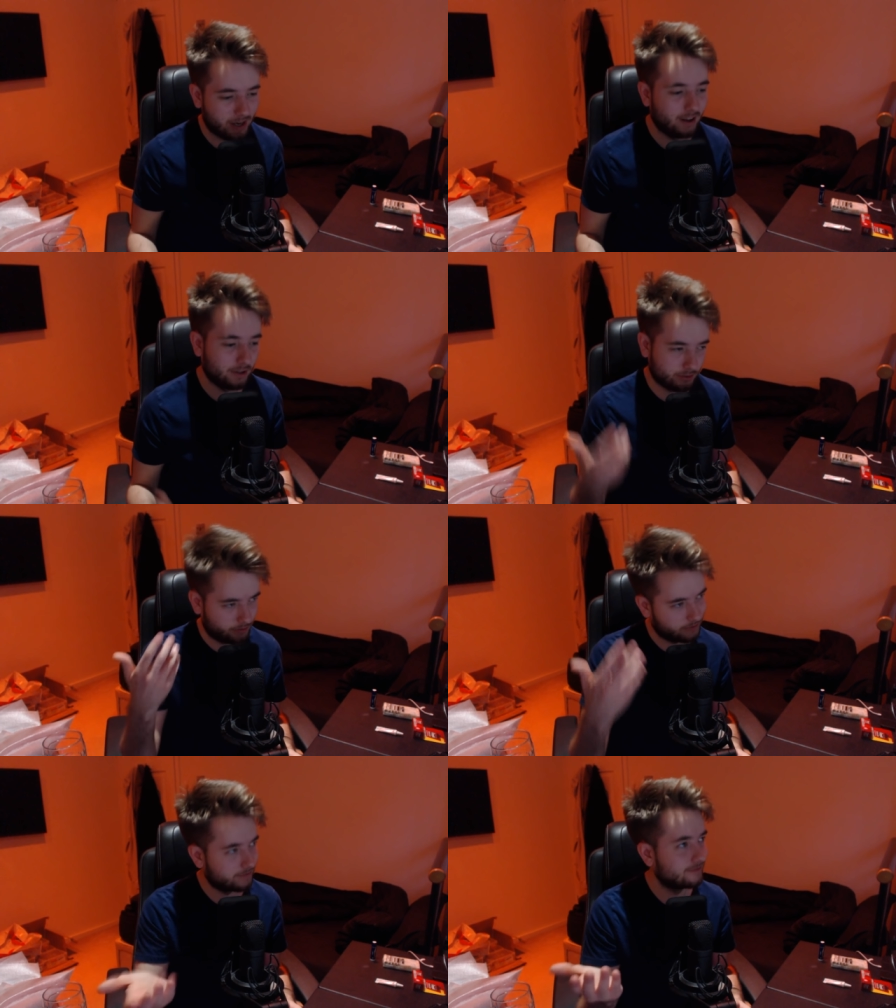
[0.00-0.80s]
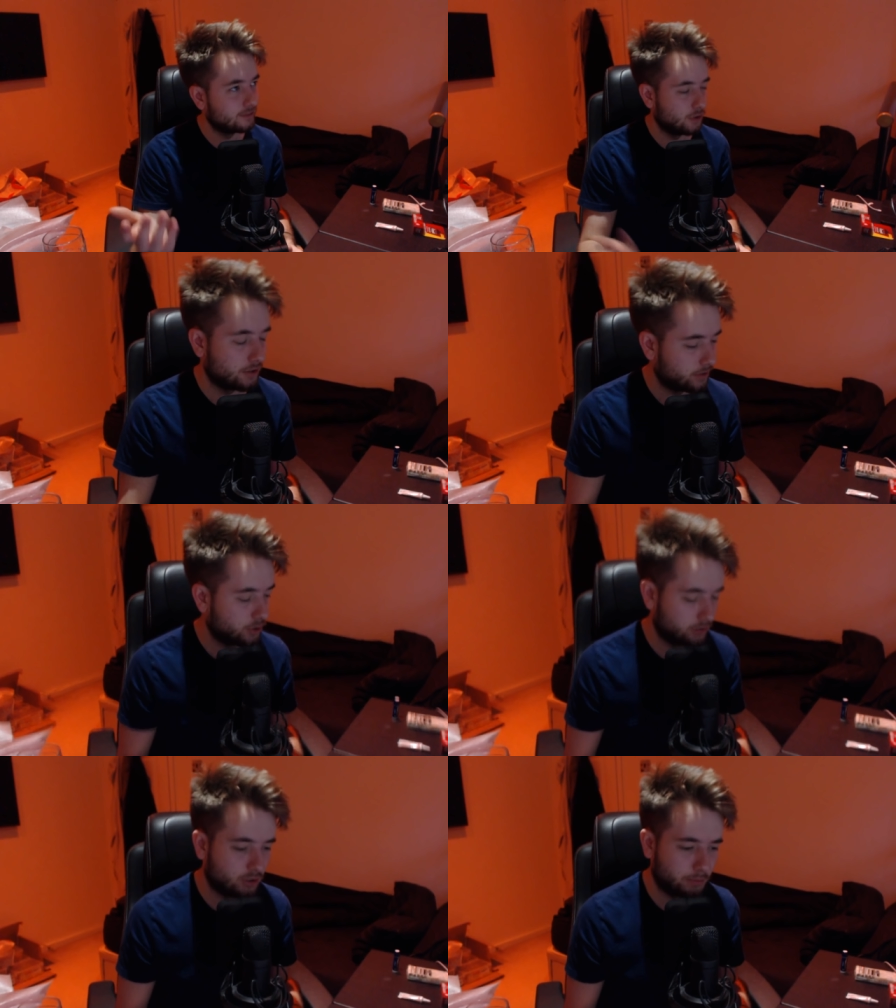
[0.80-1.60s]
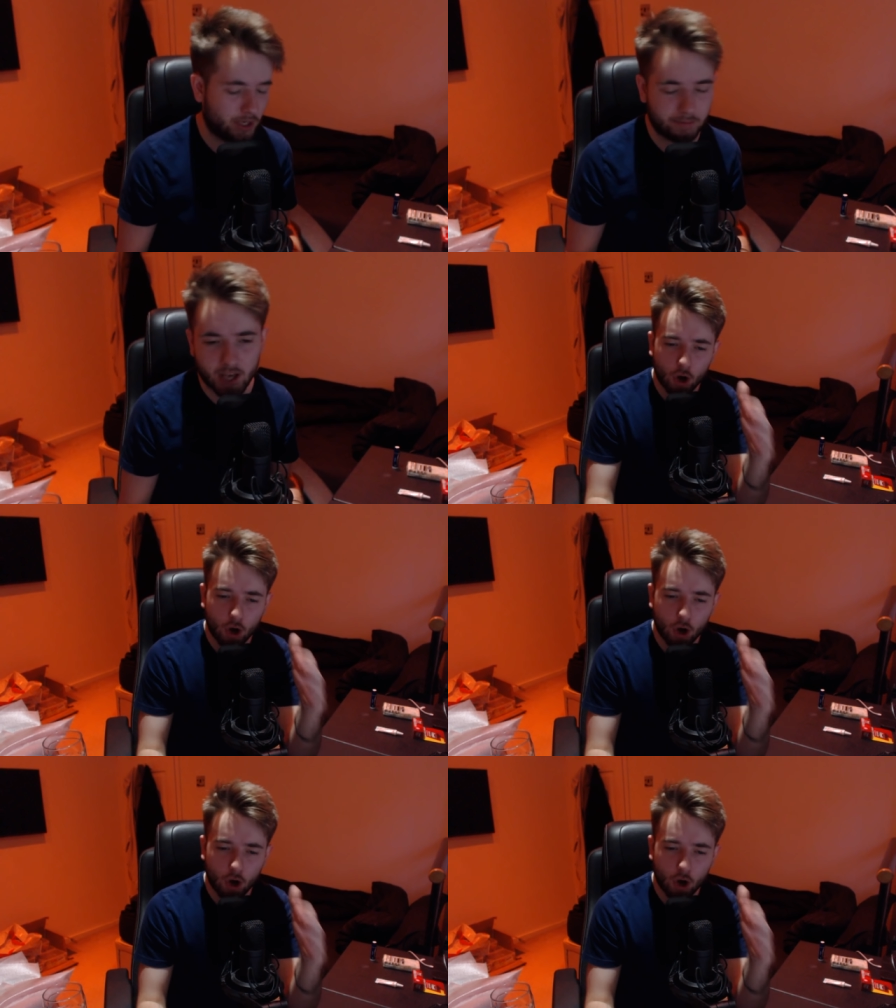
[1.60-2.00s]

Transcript: Well, that was not good job, James.